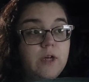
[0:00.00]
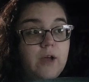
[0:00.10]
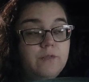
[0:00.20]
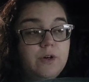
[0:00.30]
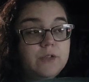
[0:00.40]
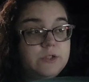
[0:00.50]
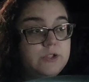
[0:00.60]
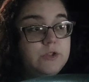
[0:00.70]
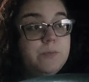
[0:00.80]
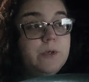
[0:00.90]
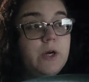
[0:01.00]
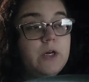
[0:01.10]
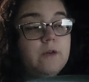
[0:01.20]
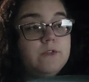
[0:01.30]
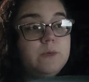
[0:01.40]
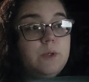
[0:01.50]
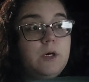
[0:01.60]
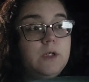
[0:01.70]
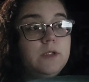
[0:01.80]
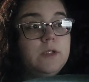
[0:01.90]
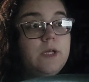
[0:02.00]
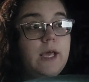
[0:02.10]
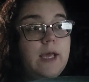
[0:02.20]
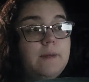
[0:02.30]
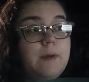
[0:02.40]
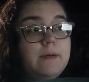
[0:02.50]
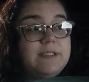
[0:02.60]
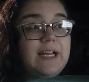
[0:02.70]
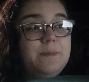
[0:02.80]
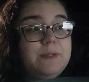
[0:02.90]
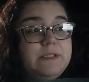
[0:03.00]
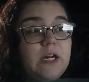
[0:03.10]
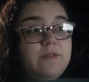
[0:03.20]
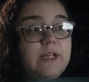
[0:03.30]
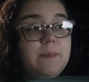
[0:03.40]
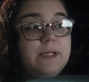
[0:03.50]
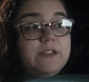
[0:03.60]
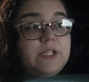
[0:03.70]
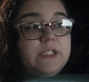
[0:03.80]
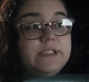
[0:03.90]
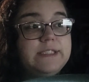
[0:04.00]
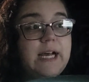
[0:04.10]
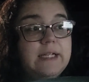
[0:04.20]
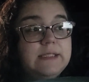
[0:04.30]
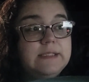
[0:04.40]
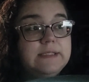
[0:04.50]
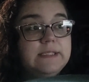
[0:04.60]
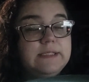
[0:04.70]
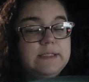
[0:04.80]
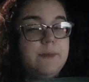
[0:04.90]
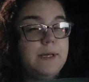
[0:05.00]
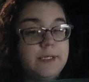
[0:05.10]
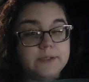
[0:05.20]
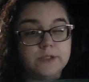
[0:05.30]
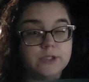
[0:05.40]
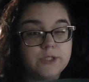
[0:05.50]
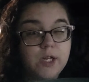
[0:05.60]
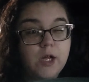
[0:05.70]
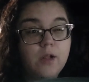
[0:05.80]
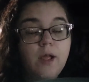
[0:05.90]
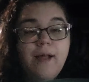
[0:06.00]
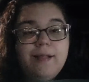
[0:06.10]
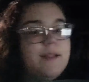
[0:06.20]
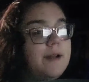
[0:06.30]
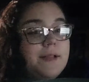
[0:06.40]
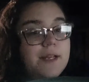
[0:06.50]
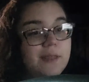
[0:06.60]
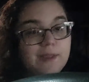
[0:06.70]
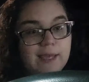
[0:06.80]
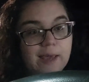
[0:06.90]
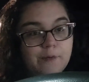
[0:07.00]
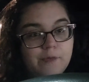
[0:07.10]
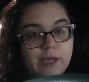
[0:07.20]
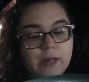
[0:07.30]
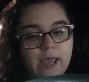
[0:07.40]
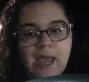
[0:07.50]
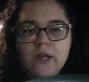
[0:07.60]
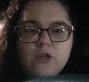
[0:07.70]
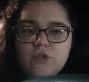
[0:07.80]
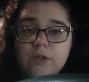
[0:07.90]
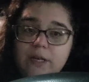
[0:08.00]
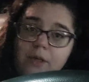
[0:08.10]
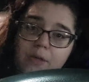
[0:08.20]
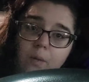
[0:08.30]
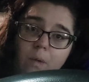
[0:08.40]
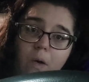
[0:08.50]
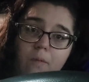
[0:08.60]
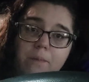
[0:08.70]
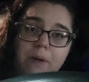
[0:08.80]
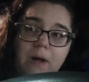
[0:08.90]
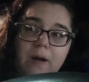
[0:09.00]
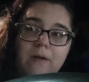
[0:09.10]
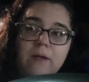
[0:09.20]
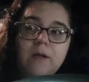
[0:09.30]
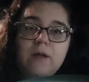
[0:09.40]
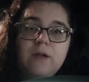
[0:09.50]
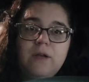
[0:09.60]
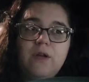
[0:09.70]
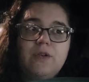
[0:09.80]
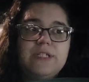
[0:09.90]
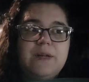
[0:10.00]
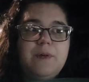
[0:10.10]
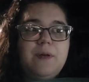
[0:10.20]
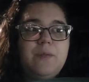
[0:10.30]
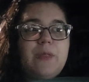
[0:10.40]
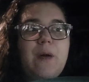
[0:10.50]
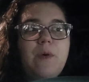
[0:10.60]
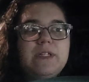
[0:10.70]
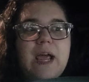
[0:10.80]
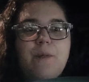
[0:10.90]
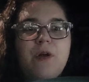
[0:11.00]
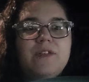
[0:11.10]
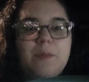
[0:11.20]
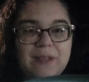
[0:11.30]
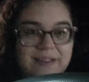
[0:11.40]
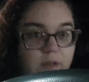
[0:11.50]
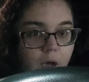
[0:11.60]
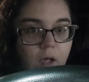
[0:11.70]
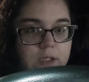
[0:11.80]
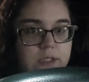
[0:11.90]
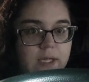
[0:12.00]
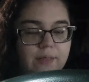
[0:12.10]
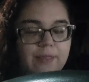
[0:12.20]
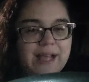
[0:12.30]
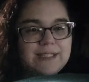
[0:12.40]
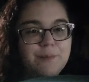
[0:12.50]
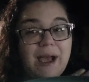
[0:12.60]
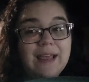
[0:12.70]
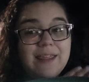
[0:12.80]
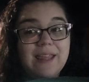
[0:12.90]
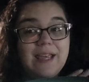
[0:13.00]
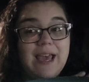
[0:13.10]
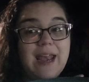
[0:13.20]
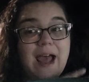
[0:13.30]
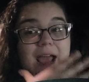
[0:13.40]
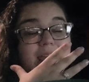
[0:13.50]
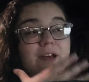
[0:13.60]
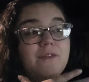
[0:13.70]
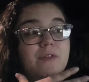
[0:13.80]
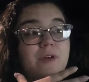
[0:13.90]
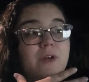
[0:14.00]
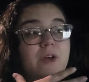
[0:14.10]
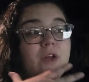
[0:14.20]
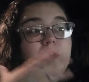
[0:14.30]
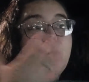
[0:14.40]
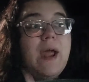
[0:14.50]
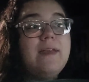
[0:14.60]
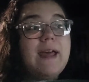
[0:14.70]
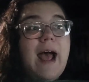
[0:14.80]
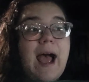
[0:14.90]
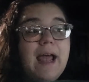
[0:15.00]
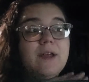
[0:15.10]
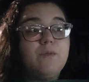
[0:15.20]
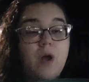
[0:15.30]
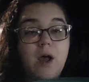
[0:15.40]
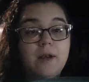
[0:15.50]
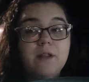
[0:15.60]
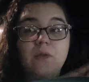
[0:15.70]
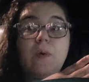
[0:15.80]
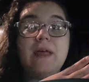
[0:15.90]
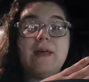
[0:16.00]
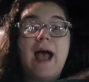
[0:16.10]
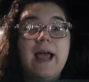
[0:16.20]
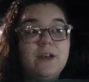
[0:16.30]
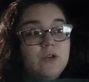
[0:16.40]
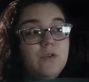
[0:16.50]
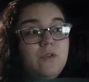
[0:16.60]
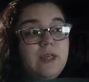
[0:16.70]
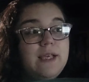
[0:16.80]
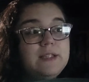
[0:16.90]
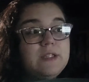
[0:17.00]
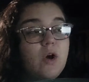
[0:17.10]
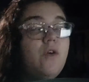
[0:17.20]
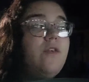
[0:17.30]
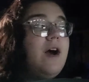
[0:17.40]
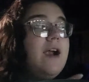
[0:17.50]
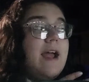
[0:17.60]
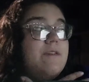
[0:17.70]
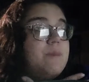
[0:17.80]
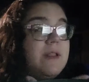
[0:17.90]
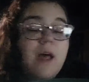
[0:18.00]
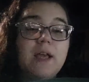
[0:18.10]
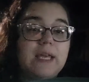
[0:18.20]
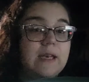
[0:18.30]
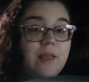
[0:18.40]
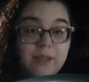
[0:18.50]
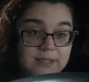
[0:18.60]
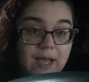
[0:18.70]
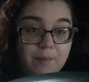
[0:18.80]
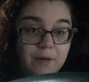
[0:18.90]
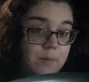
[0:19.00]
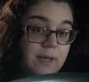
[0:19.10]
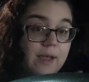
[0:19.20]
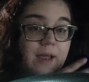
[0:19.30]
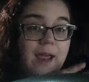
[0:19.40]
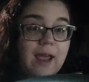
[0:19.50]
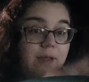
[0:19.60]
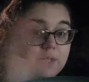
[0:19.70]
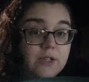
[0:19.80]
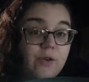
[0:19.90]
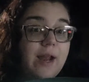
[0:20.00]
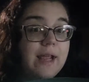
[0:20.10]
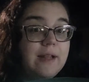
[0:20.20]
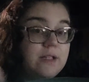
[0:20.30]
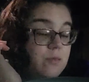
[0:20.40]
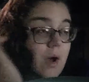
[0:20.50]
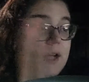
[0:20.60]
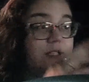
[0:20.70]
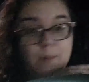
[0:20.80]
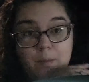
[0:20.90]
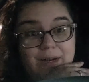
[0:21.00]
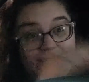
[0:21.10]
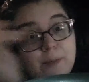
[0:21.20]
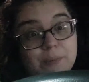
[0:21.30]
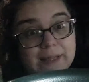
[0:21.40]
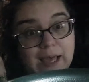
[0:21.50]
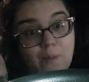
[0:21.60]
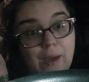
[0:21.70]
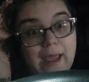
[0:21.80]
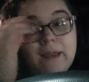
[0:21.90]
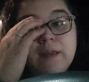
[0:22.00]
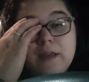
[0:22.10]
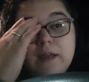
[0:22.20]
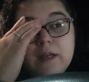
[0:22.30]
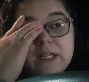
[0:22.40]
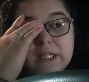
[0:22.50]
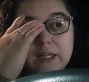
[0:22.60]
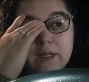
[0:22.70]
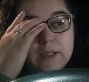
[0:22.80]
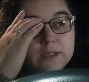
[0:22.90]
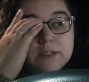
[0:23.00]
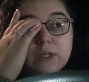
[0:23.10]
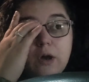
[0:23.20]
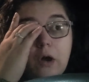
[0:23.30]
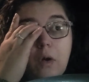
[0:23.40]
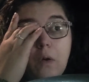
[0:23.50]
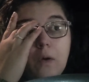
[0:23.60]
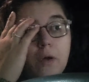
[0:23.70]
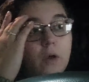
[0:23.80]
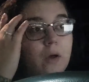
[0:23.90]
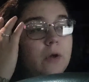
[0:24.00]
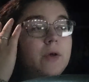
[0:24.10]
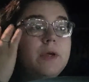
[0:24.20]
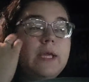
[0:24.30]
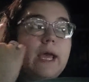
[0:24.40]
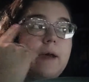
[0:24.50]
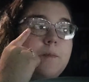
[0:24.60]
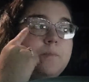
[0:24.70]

felt super uncomfortable, and I was kind of pissed off that my trainer did not listen to my concerns at all. Luckily nothing came of it, and usually nothing won't, but there's going to be that one what if something does, and that's my thing. And I have, the way that I run, the way that I do things, so far I've been lucky. Nothing's happened to me, and that's great. That's awesome. I want to keep it that way. So, yeah.